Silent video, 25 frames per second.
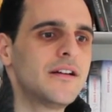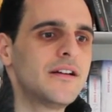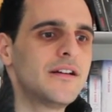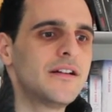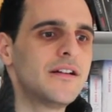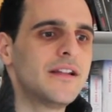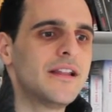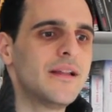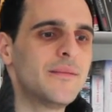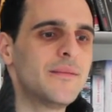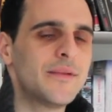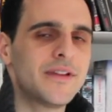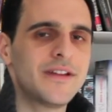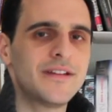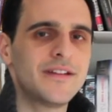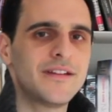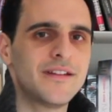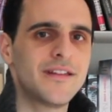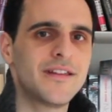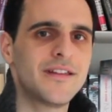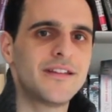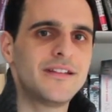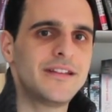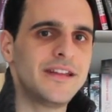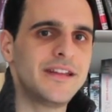limited to
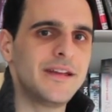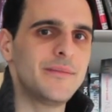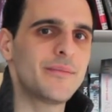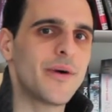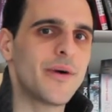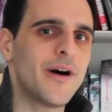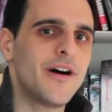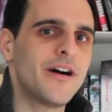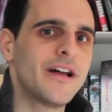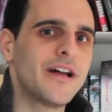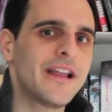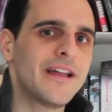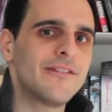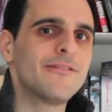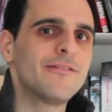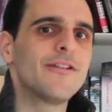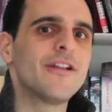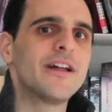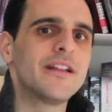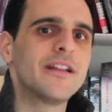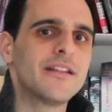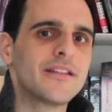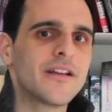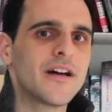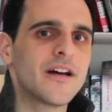the deep, high-level
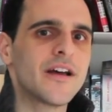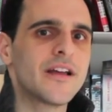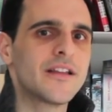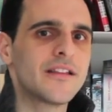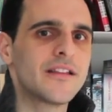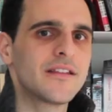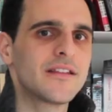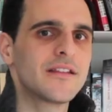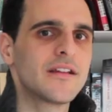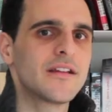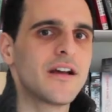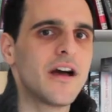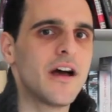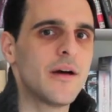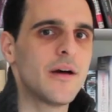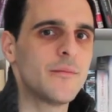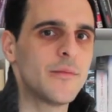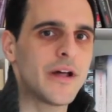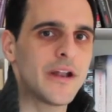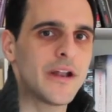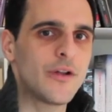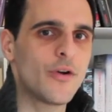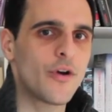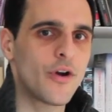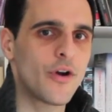insights and
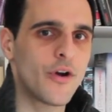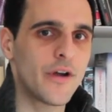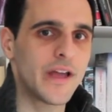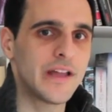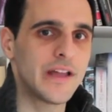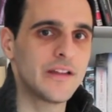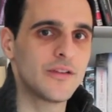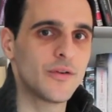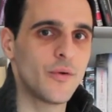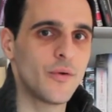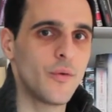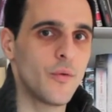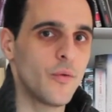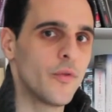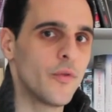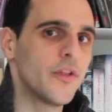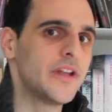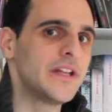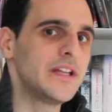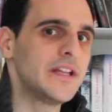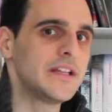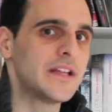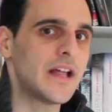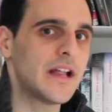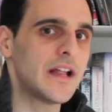not going into all the
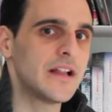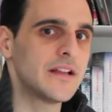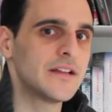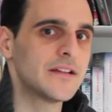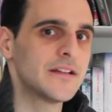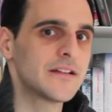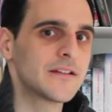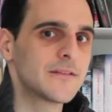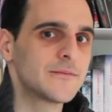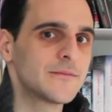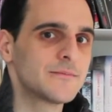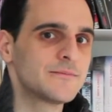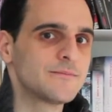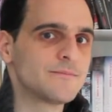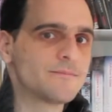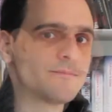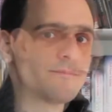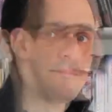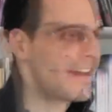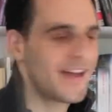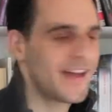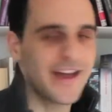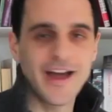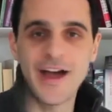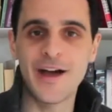details.
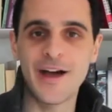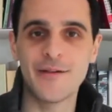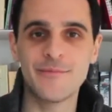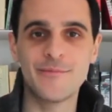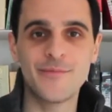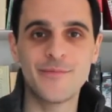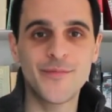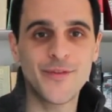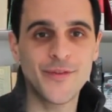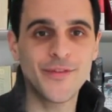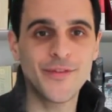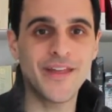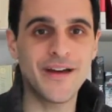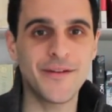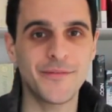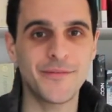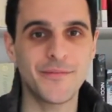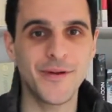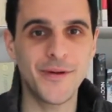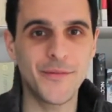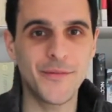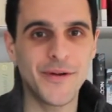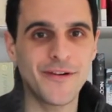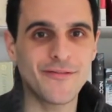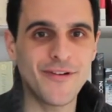So that's my
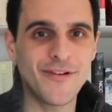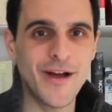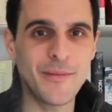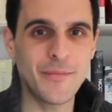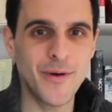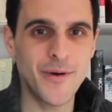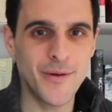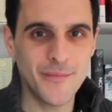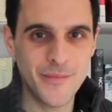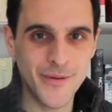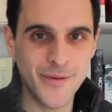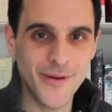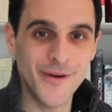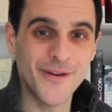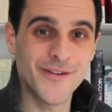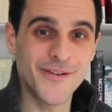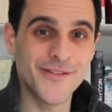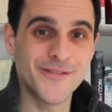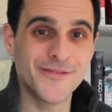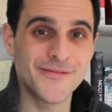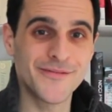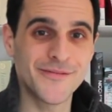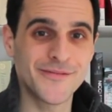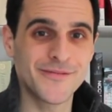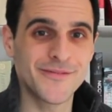quick wrap-up
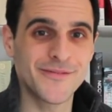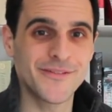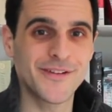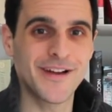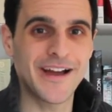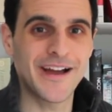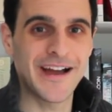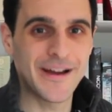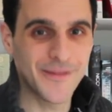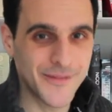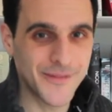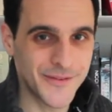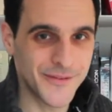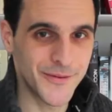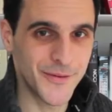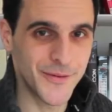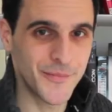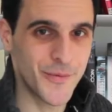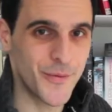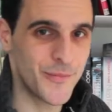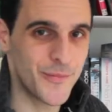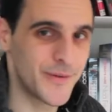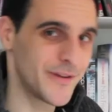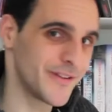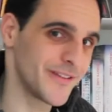of how to do
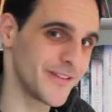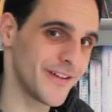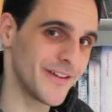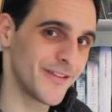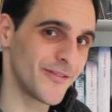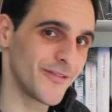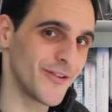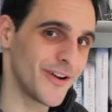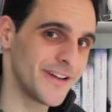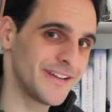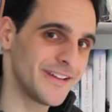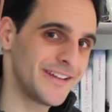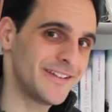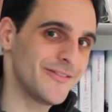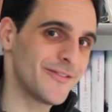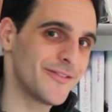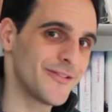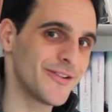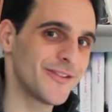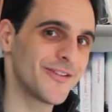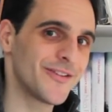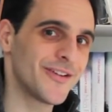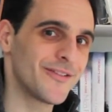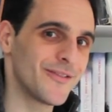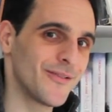popular science writing for
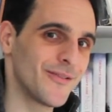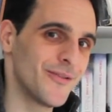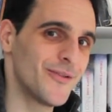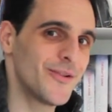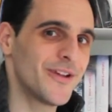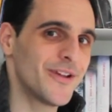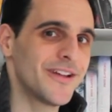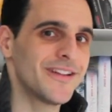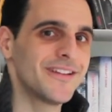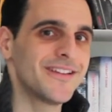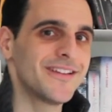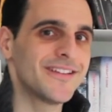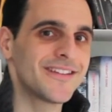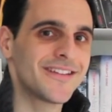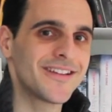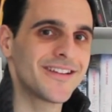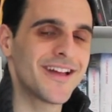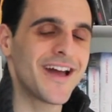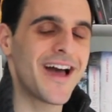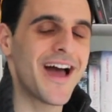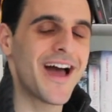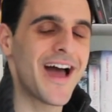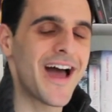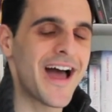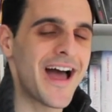a general audience.
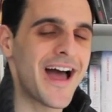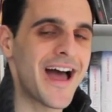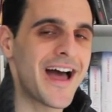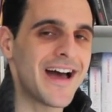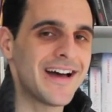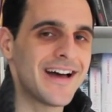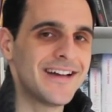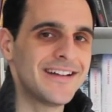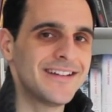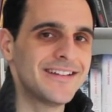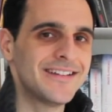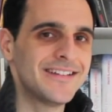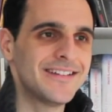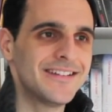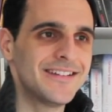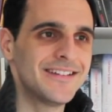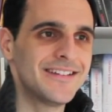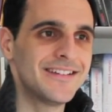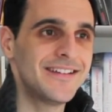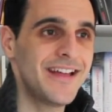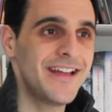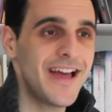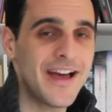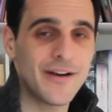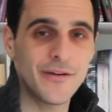And
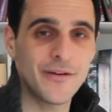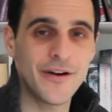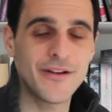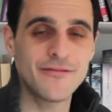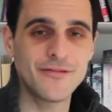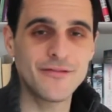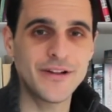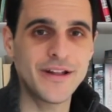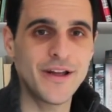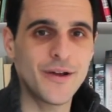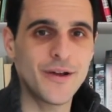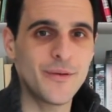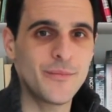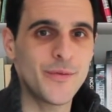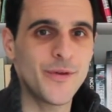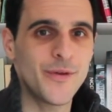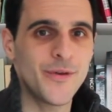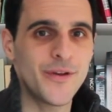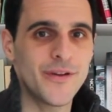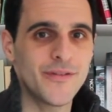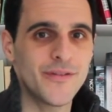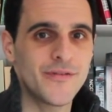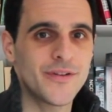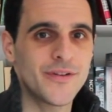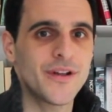yeah, I really hope you
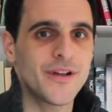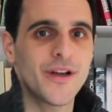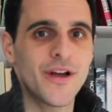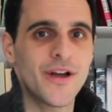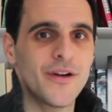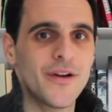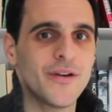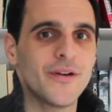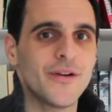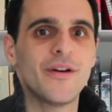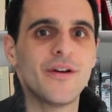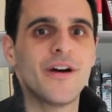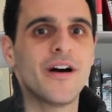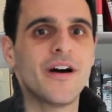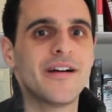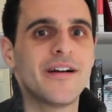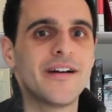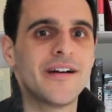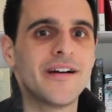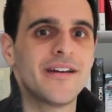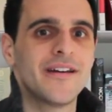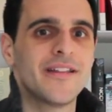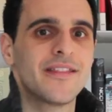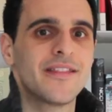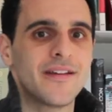give it a go.
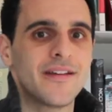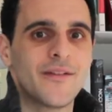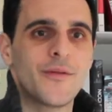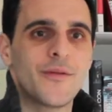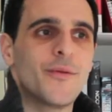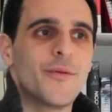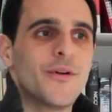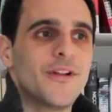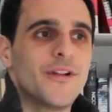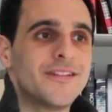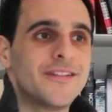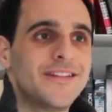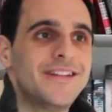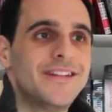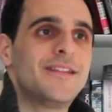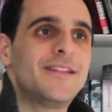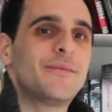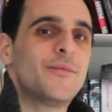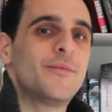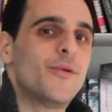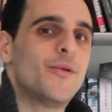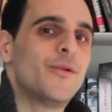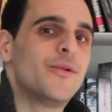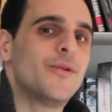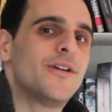I think the world needs
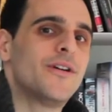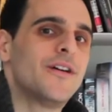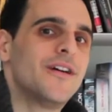more